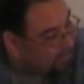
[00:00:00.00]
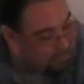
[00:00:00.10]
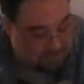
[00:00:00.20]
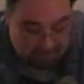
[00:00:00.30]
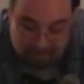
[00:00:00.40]

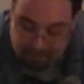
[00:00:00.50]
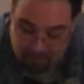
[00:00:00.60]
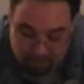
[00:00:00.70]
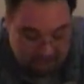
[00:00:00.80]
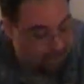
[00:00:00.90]

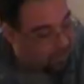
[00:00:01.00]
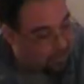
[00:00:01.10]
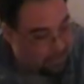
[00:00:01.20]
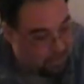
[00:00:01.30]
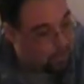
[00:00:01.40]
interim
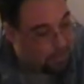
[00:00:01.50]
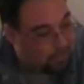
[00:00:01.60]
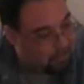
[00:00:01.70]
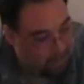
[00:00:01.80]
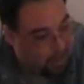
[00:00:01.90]
regular
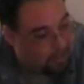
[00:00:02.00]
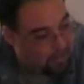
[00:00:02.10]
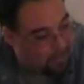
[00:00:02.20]
super garbage.